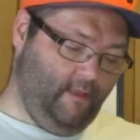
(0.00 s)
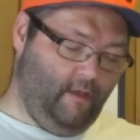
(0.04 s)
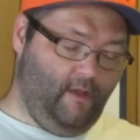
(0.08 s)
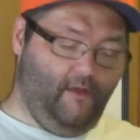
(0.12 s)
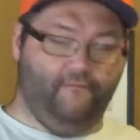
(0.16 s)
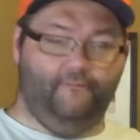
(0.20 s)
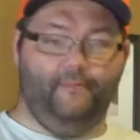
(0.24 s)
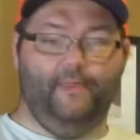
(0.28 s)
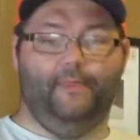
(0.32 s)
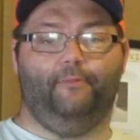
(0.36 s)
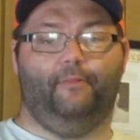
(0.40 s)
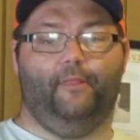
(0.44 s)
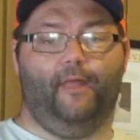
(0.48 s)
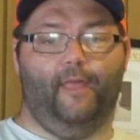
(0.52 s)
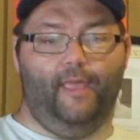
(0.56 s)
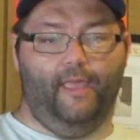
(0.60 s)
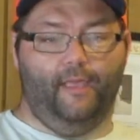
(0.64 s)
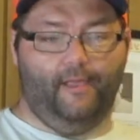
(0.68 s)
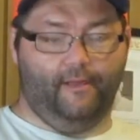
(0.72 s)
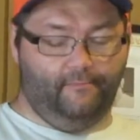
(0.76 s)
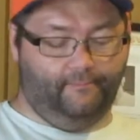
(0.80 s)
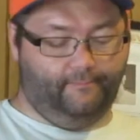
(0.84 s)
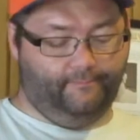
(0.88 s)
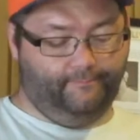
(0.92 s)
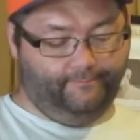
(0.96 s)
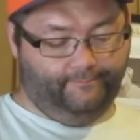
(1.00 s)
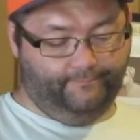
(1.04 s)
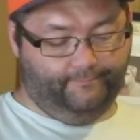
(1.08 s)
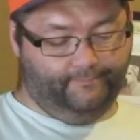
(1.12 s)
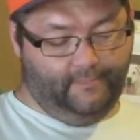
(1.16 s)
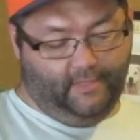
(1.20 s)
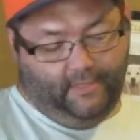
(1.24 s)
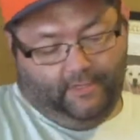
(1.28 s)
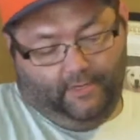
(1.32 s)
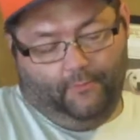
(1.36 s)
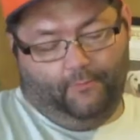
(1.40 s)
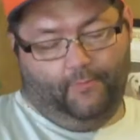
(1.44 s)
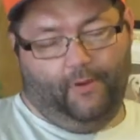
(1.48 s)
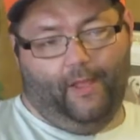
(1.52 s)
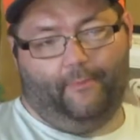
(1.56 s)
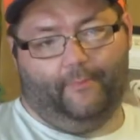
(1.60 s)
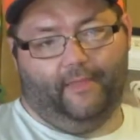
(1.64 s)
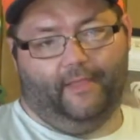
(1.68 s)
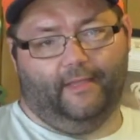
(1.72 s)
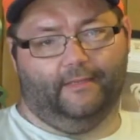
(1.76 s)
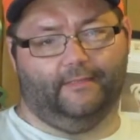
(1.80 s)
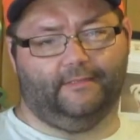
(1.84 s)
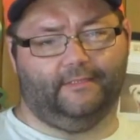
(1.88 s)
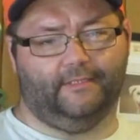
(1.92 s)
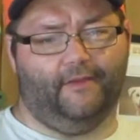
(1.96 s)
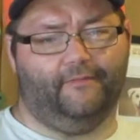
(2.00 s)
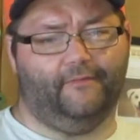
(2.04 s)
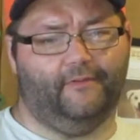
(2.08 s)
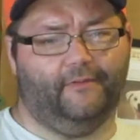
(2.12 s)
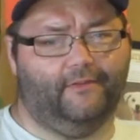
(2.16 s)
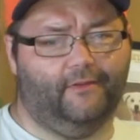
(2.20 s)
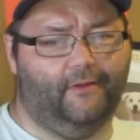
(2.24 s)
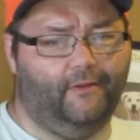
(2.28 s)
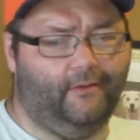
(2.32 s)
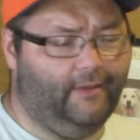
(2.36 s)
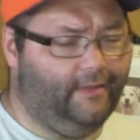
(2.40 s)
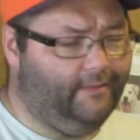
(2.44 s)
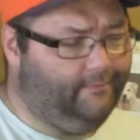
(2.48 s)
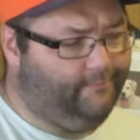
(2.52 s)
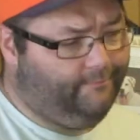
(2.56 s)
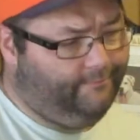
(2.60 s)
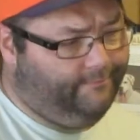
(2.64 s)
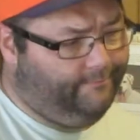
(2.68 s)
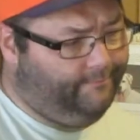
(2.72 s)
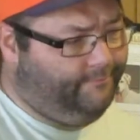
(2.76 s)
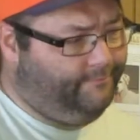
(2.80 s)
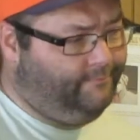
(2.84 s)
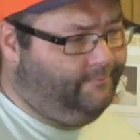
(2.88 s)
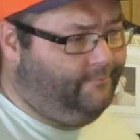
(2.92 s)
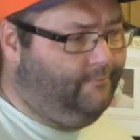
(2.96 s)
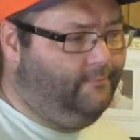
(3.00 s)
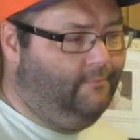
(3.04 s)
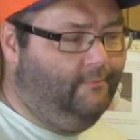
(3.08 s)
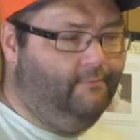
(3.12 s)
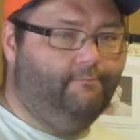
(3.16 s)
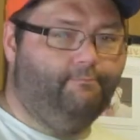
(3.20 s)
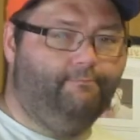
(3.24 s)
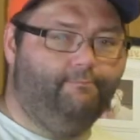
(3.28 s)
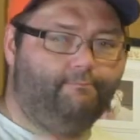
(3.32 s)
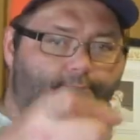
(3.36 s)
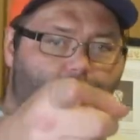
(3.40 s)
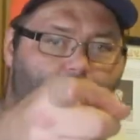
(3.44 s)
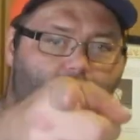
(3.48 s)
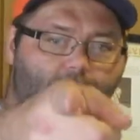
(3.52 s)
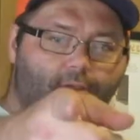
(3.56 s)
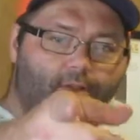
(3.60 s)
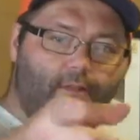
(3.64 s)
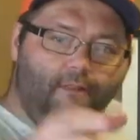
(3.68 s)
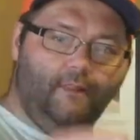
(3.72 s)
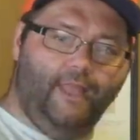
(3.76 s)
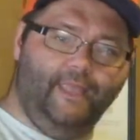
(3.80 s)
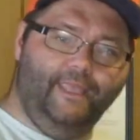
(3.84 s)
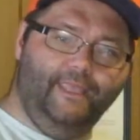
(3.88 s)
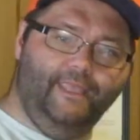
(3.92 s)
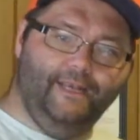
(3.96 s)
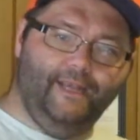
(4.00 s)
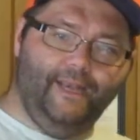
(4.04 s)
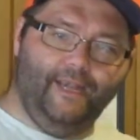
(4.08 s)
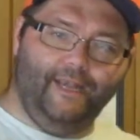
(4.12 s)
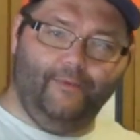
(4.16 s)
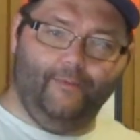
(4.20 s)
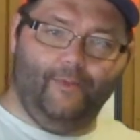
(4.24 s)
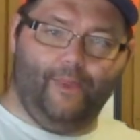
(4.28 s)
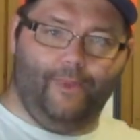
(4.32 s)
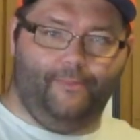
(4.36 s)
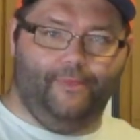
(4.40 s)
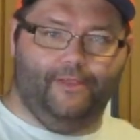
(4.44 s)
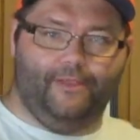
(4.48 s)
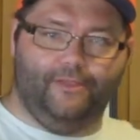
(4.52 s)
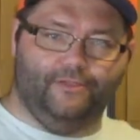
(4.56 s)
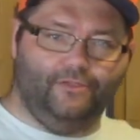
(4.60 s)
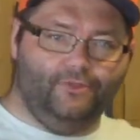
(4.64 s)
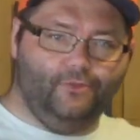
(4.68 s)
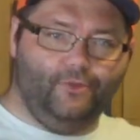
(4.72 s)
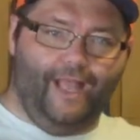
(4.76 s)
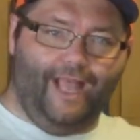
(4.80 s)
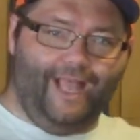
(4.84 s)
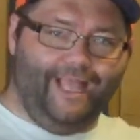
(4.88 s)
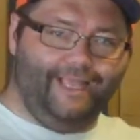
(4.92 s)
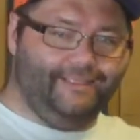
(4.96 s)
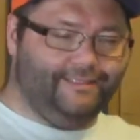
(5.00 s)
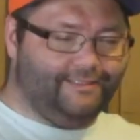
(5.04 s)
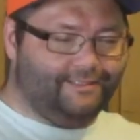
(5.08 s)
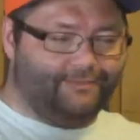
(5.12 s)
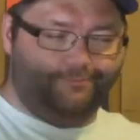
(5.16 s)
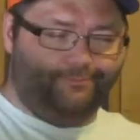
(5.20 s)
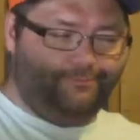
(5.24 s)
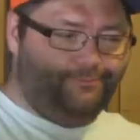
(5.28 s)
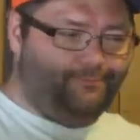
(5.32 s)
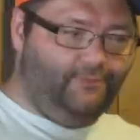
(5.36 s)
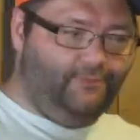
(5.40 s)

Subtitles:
of me playing them, and you're probably going to suffer through it. But you'll like it anyway because you guys